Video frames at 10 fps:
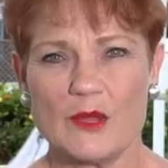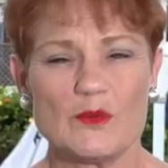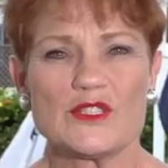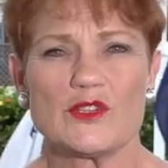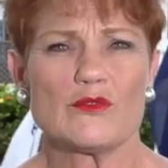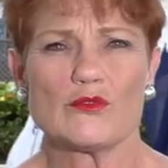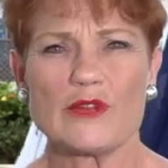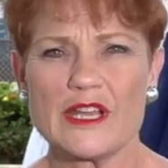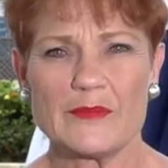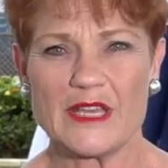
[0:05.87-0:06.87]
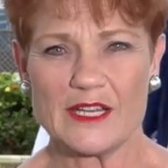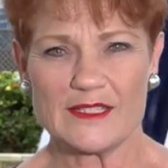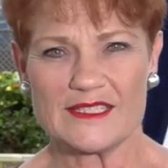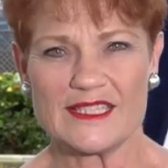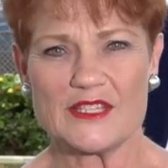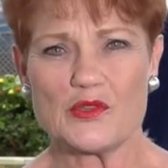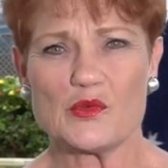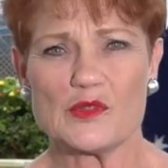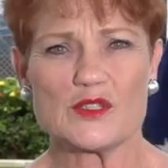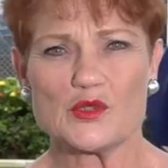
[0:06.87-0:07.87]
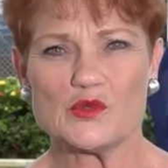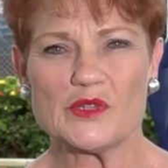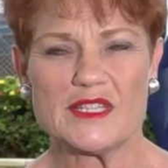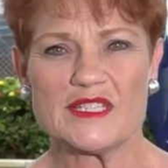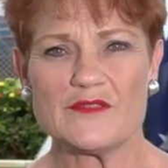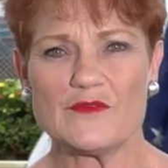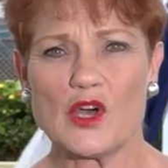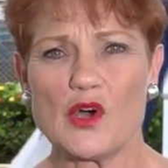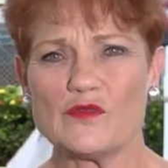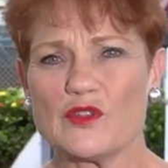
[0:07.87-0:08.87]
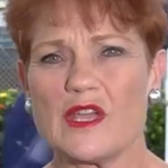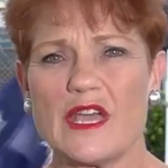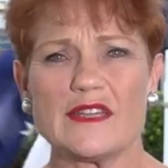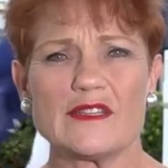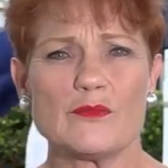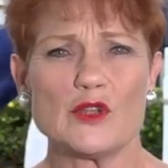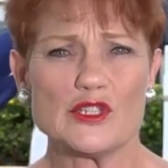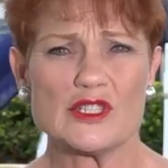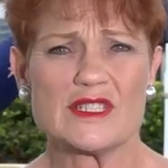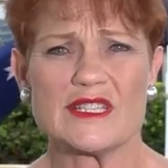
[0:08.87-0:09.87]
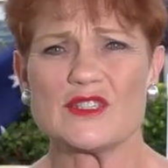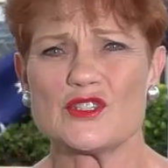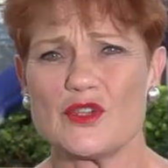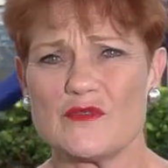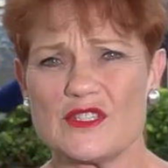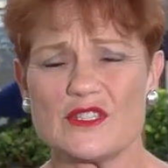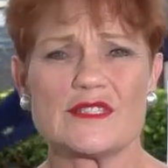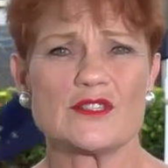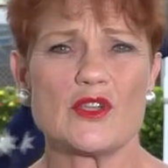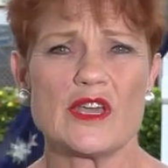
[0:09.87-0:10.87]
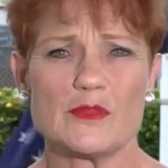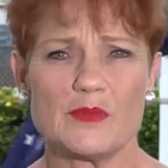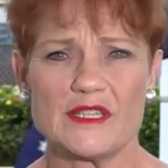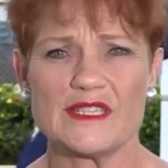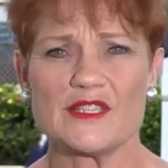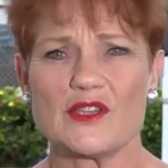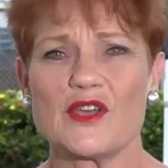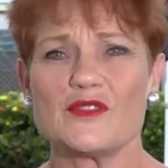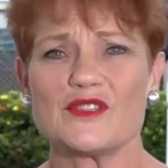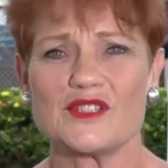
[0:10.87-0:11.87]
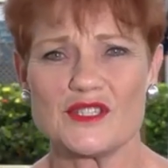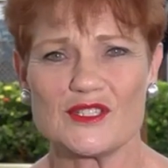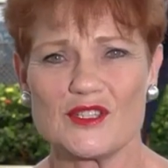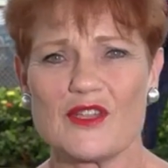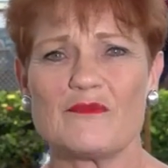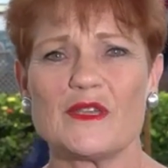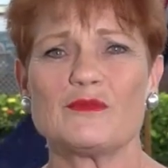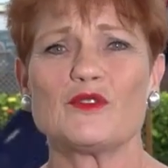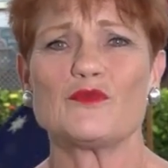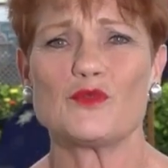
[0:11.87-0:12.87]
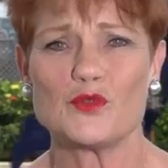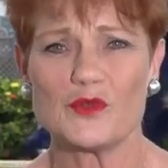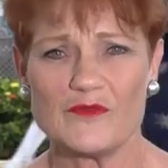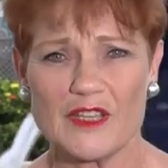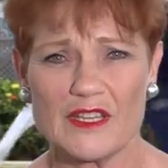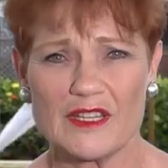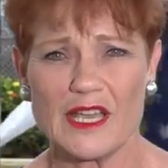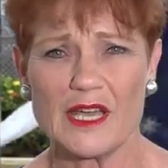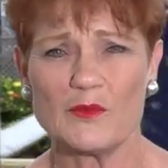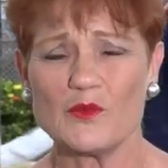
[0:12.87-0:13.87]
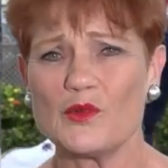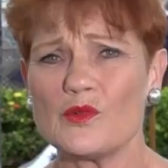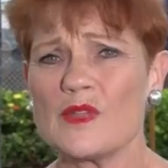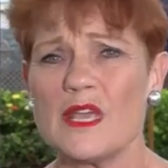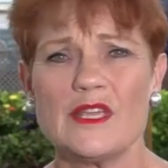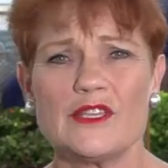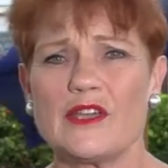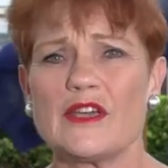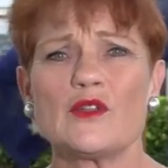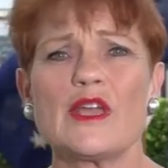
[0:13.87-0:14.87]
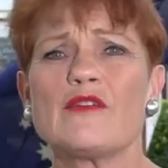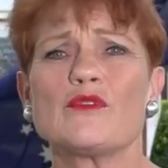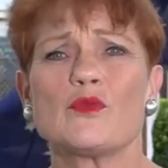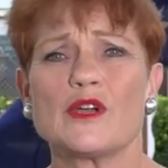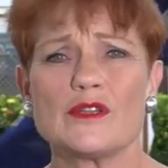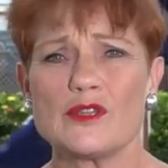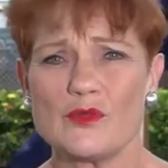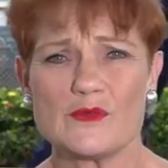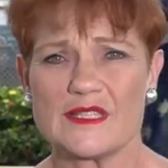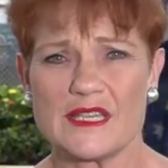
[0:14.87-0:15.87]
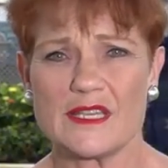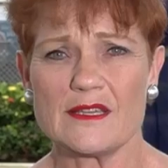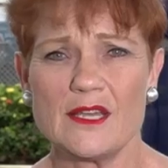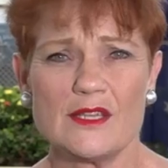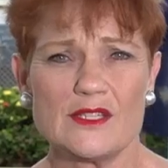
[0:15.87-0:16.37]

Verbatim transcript: what's so great about it, to see all the school kids involved, you had emergency services, you had the police, you had the diggers, you had people who fought in Vietnam War, you had everyone who was there